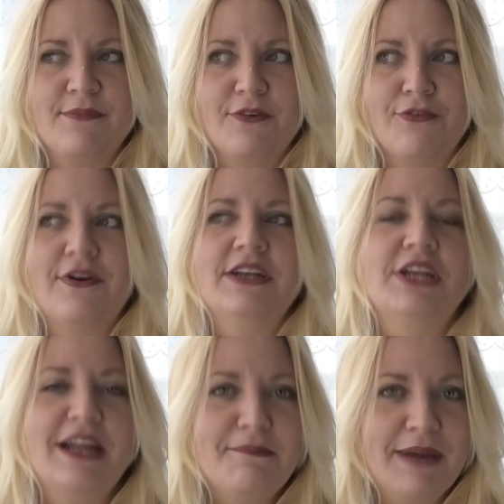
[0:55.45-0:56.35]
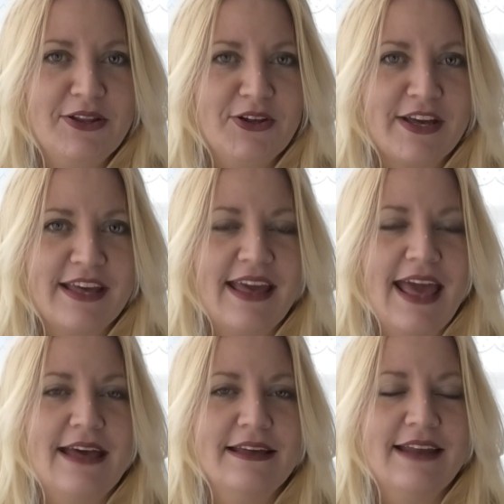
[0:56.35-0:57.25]
freshen up my look
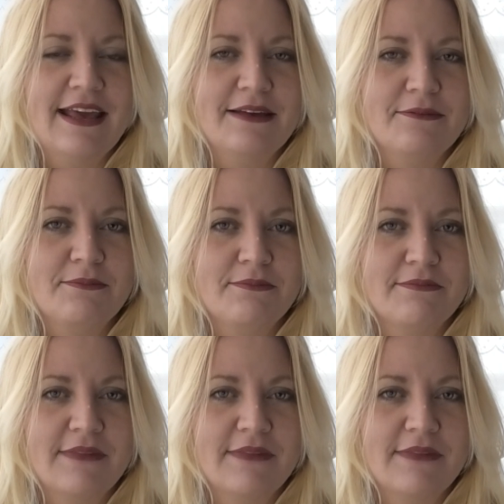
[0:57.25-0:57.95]
and